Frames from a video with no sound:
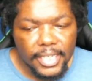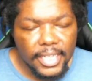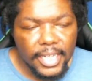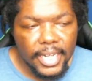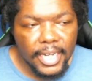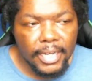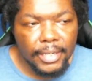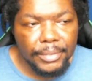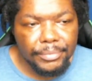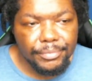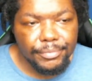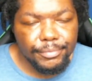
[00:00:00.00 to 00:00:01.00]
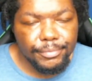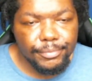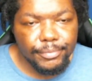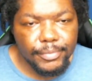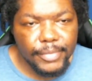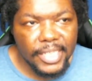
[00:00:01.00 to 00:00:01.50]

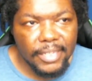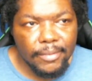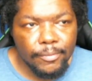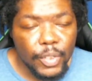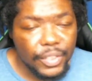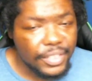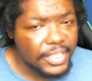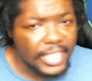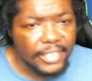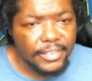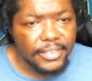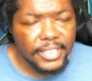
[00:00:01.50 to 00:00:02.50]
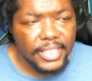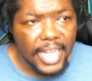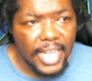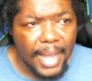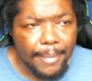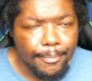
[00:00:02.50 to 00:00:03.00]
We'll see.
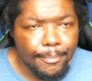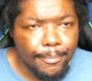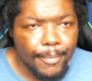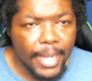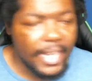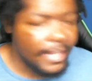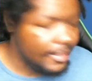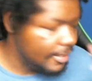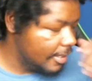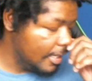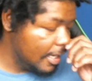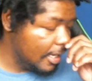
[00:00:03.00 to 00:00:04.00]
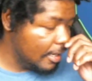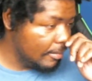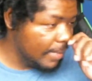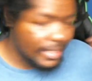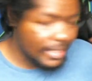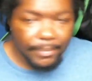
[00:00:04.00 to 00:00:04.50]
I might have to
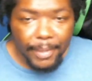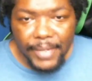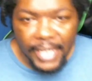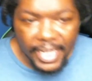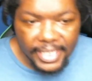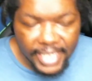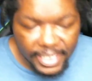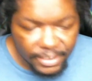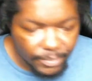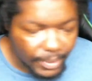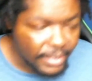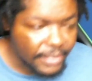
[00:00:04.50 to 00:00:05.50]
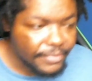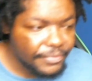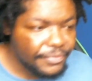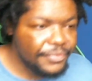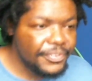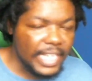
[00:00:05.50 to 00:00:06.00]
wait till maybe like next week
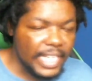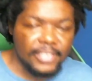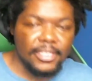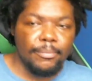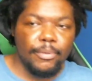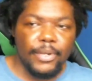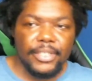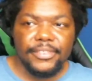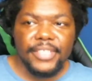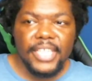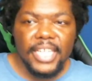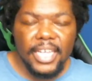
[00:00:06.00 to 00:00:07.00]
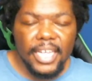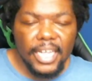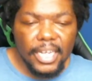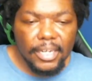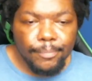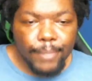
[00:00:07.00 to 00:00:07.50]
at some point,
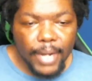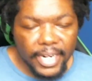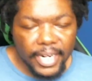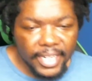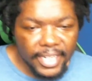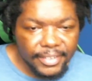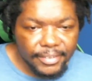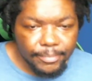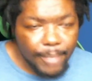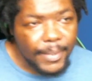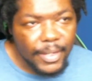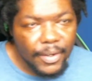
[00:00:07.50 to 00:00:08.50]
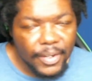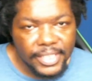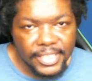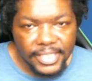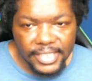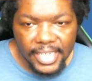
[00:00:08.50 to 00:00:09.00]
but maybe on
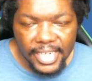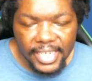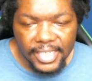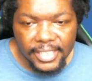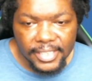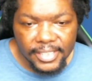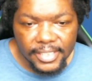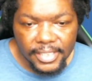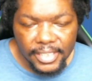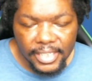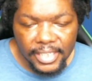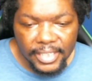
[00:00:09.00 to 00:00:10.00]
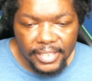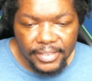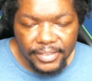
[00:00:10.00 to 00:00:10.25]
Sunday, because I